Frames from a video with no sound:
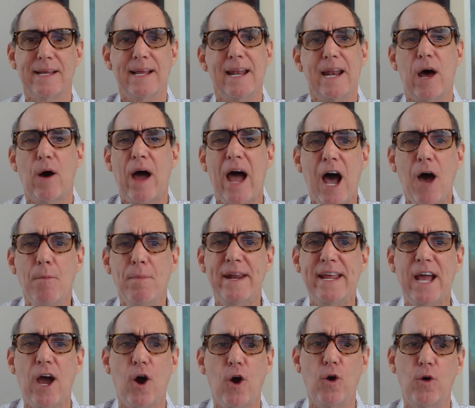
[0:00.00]
Now, how many
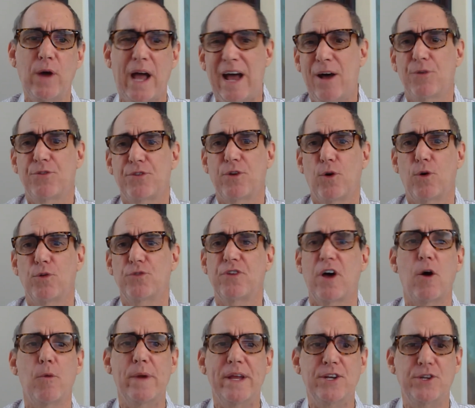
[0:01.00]
households
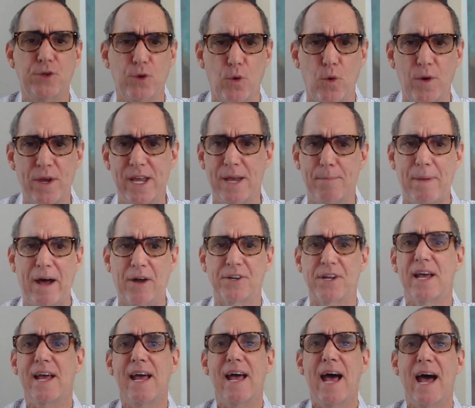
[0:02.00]
are we talking about,
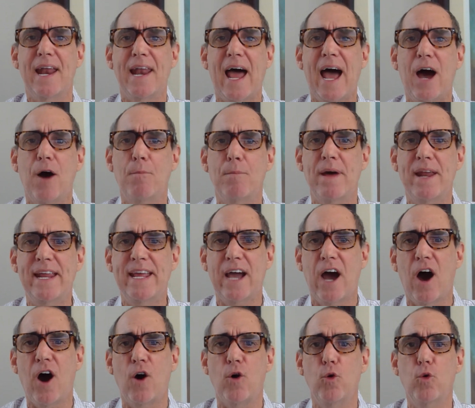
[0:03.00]
and how many
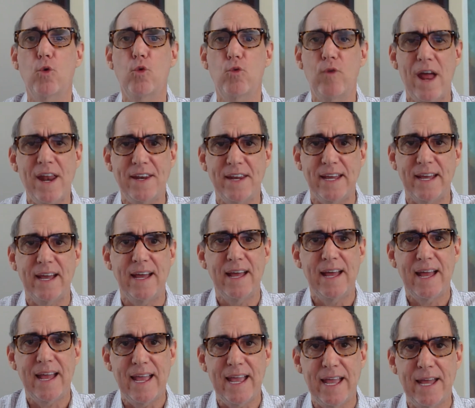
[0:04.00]
are already
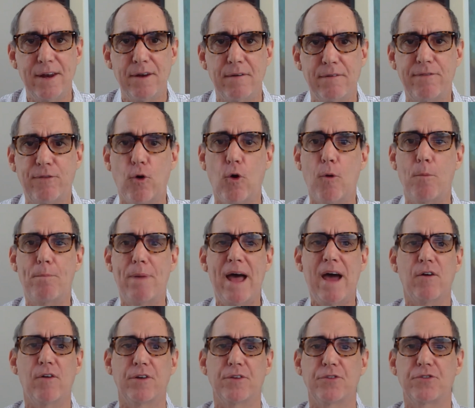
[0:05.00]
in
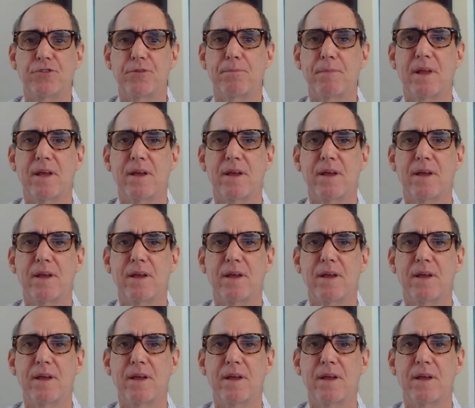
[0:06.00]
forbearance?